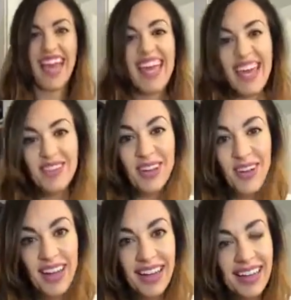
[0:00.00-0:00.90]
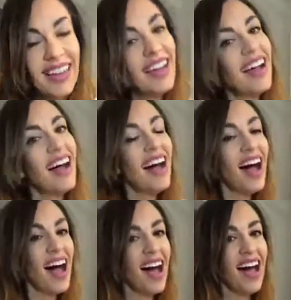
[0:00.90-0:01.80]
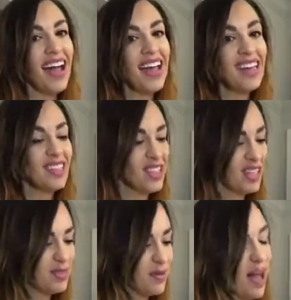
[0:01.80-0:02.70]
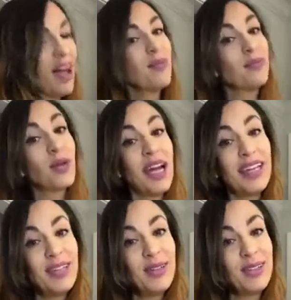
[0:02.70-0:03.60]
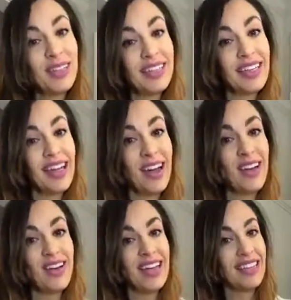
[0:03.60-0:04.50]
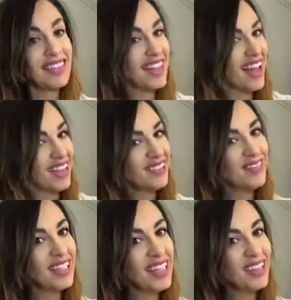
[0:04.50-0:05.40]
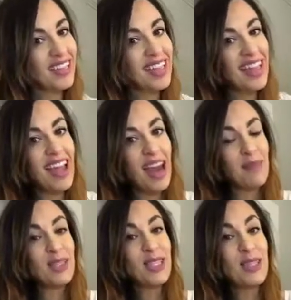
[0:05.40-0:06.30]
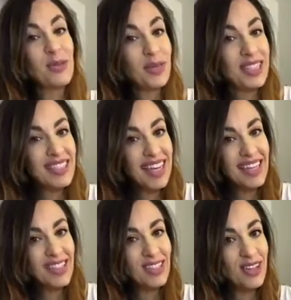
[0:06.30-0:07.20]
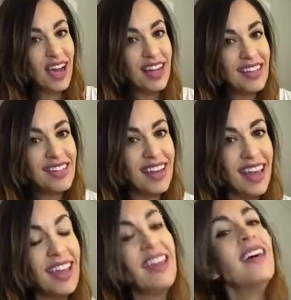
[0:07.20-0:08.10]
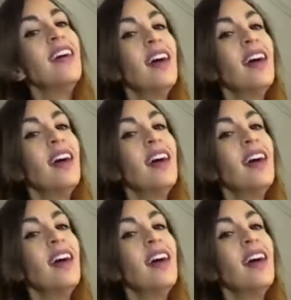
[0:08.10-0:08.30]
Hey everyone, I just bought a brand new curling iron. It's kind of funky looking and I'm super excited to try it today.